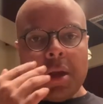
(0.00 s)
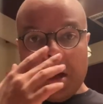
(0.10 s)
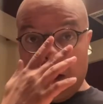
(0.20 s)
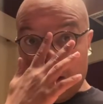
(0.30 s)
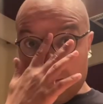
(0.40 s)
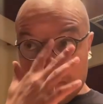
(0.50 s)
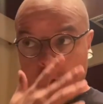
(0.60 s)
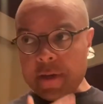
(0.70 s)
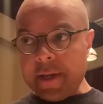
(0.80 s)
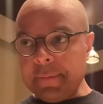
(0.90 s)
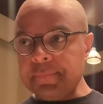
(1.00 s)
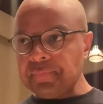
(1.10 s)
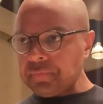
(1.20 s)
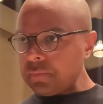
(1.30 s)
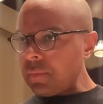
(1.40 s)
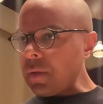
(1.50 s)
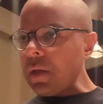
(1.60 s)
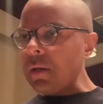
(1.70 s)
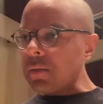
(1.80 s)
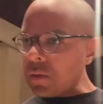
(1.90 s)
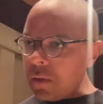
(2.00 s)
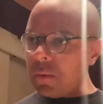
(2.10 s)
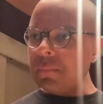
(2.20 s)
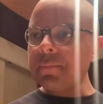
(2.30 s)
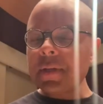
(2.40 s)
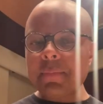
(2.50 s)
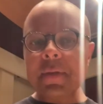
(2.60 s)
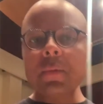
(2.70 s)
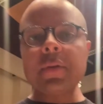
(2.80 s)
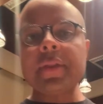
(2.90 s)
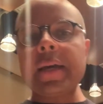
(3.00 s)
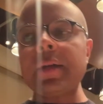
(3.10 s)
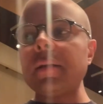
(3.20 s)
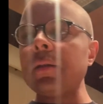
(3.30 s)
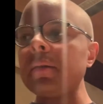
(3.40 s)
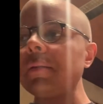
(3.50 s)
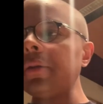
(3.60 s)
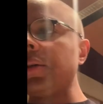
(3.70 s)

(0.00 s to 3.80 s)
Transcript: Um, okay, so same thing with that, and you